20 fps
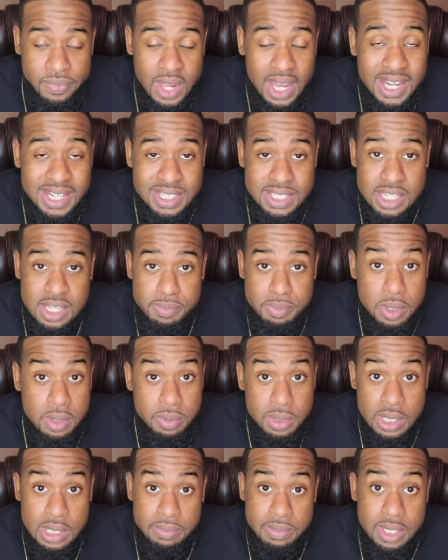like I said,
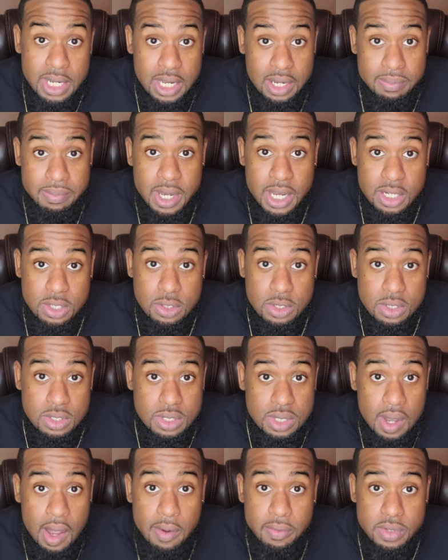puberty hit me like a Mack truck.
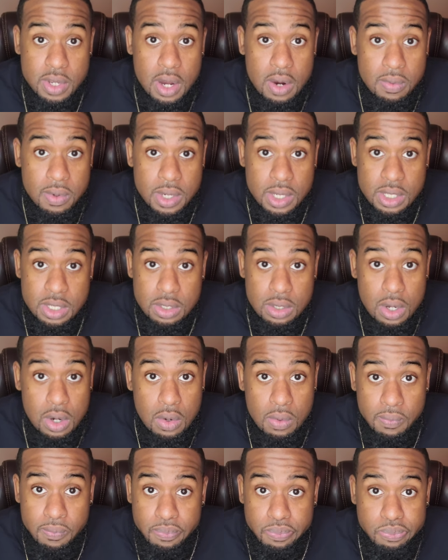So I was already, you
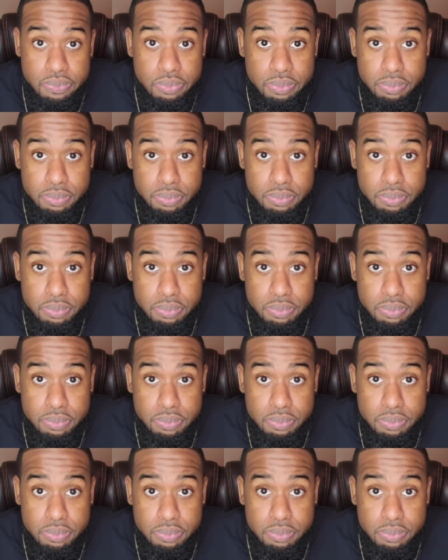know,